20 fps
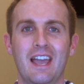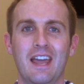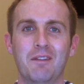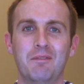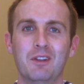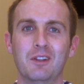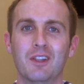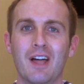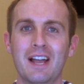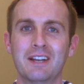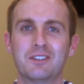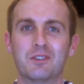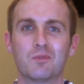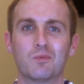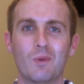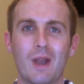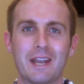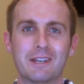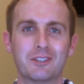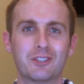And if you'd like to
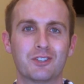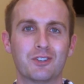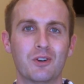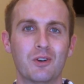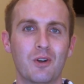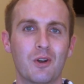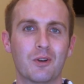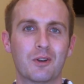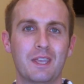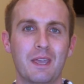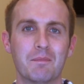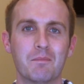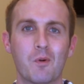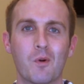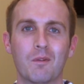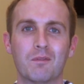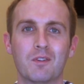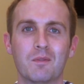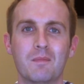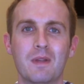register or get
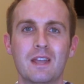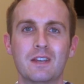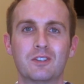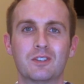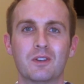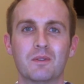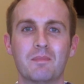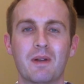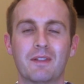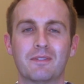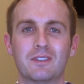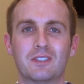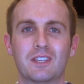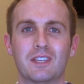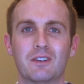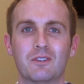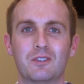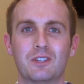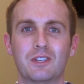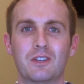more information about the
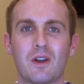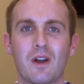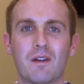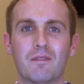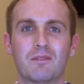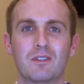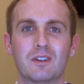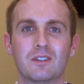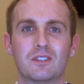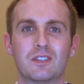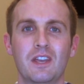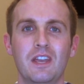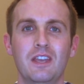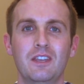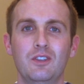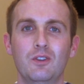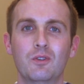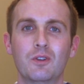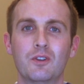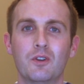Synergy Conference,
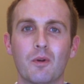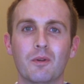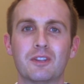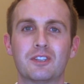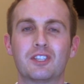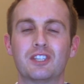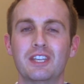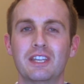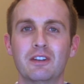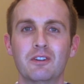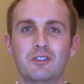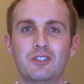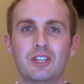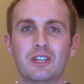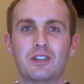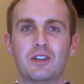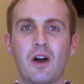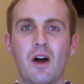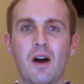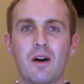you can go to
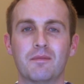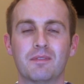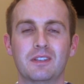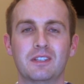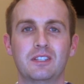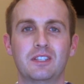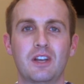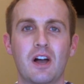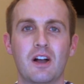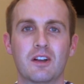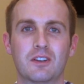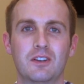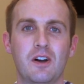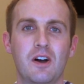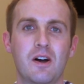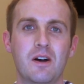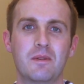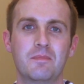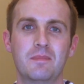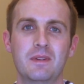
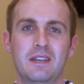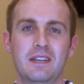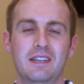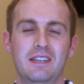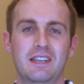synergyconf.com.